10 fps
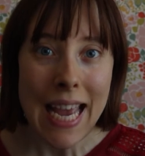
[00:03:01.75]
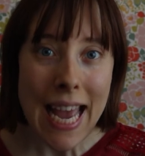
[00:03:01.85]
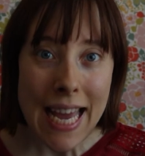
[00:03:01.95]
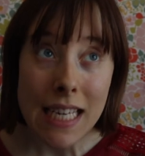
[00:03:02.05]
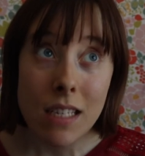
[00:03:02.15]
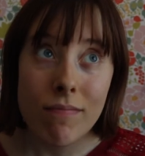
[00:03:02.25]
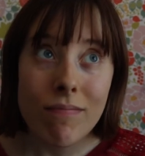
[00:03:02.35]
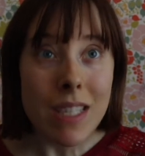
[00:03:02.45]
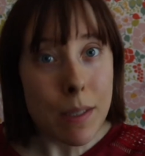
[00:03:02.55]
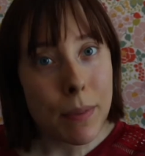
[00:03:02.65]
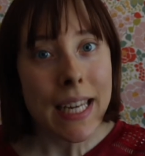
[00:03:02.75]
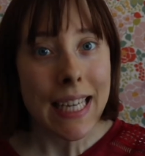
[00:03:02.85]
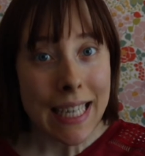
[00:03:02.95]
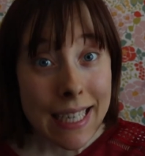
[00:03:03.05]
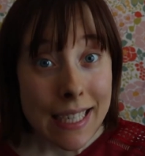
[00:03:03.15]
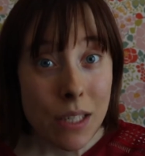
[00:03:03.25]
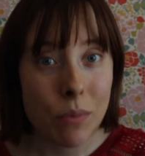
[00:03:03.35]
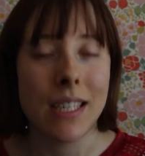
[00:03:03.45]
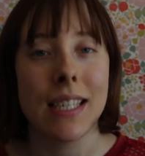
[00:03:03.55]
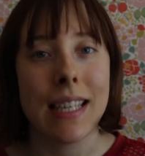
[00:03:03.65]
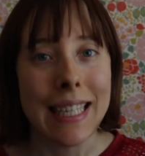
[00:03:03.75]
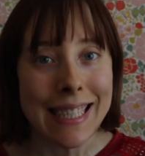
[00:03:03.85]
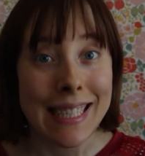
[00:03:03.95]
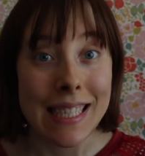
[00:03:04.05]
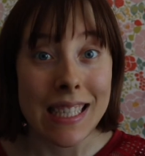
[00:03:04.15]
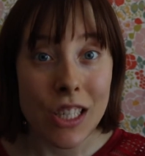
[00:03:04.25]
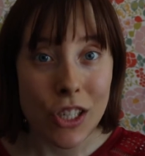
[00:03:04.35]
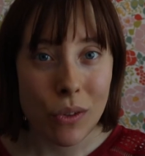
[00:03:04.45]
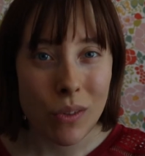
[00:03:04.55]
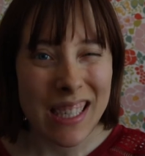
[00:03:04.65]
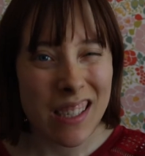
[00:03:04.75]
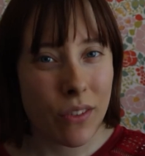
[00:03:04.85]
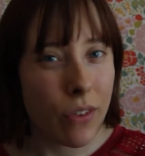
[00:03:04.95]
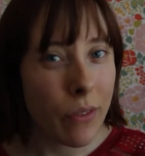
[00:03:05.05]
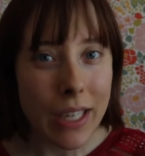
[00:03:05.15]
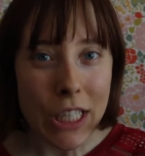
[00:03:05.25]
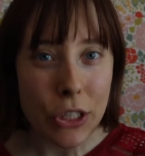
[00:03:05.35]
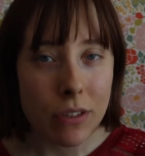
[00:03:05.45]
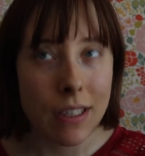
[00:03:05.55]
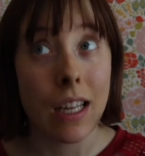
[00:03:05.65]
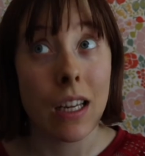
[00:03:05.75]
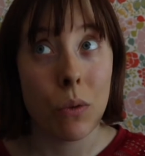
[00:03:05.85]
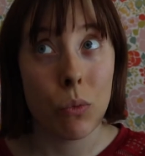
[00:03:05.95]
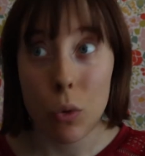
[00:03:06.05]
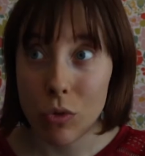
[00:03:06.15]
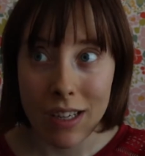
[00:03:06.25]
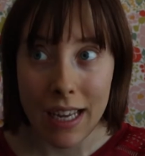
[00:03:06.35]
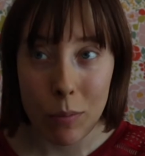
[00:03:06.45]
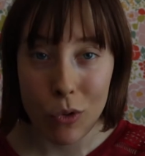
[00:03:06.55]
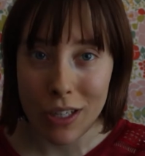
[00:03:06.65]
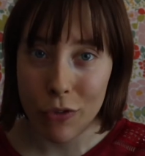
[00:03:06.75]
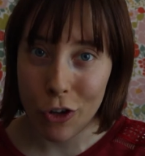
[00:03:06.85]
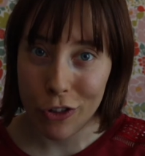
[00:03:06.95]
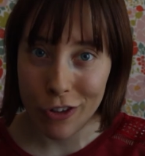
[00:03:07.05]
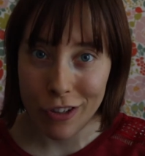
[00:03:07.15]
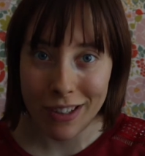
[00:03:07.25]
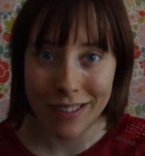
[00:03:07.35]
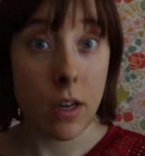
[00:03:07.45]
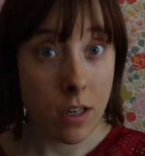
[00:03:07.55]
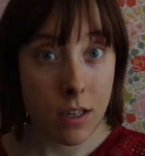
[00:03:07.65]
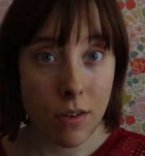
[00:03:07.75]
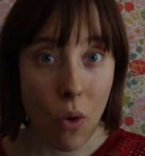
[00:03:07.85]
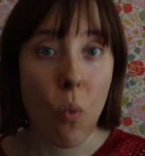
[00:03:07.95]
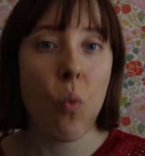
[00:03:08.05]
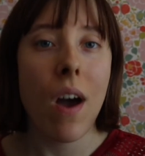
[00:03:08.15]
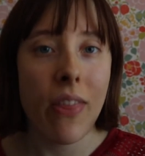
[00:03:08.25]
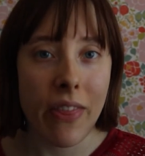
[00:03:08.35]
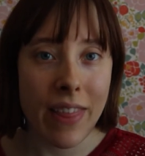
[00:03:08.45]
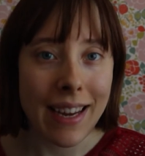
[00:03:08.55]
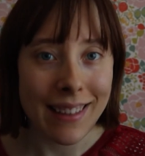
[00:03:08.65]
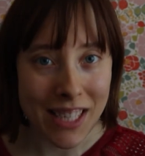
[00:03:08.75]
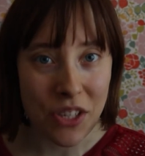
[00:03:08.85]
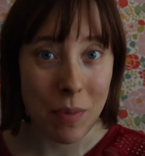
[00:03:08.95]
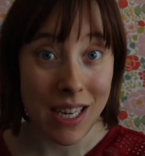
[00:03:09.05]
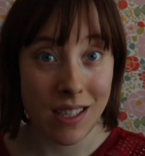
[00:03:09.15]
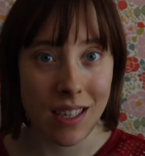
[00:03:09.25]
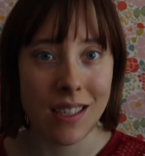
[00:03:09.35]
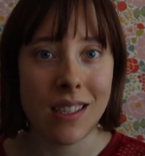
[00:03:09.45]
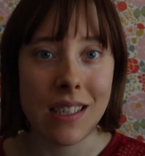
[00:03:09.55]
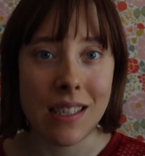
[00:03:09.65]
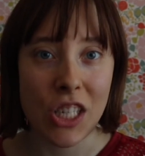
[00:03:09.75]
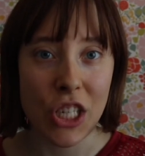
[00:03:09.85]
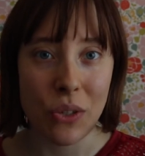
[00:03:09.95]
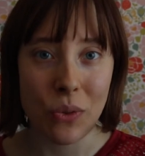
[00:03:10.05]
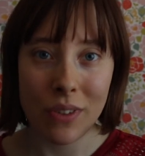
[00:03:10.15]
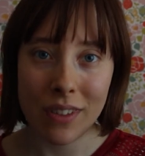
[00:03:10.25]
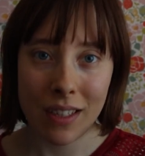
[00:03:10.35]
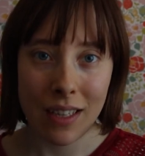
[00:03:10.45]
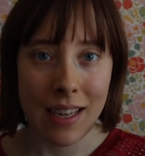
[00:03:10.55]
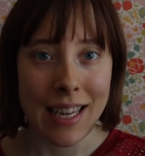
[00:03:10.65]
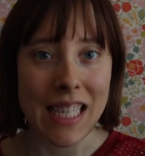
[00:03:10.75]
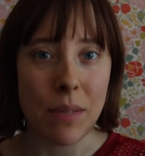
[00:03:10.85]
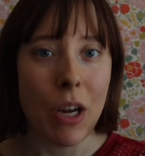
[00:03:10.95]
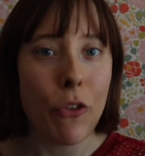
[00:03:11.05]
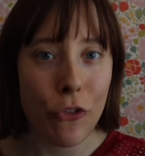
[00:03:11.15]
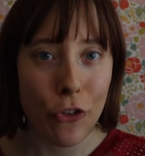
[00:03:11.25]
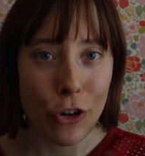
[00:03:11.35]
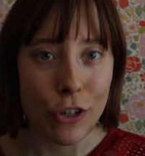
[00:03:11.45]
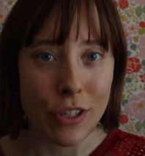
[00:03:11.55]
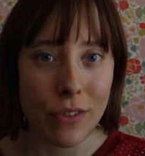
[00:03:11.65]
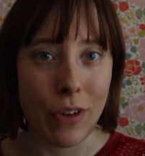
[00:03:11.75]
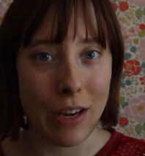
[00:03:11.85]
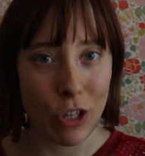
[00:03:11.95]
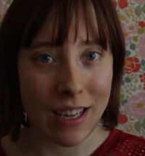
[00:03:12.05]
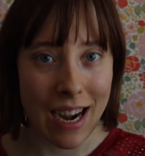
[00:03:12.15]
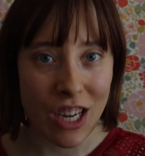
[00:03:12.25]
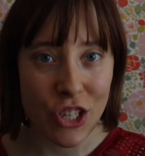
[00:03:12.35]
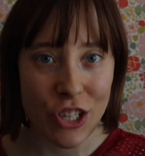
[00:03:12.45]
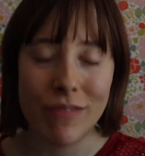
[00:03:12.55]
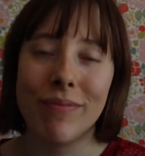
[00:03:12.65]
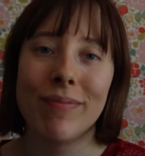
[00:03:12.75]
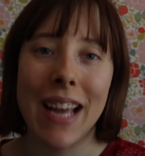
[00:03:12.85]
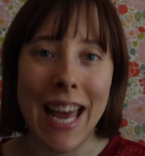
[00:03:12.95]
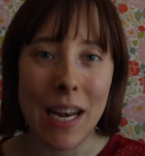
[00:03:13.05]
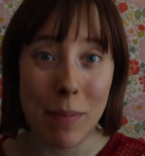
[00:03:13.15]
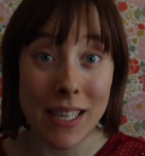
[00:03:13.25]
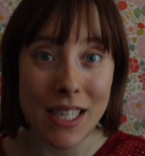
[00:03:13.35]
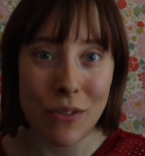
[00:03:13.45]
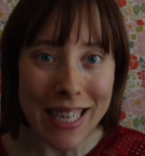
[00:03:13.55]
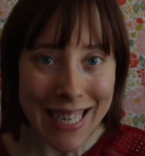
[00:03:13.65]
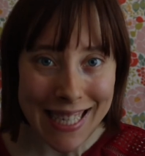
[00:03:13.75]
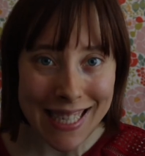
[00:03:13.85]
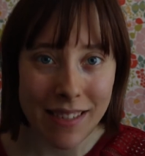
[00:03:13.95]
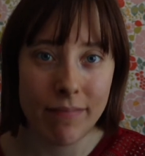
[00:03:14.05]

And I'm being nice when I say that season 2 isn't very good and I won't elaborate further. But one thing that's amazing in season 2 is my first favorite character, Ani Bezerides.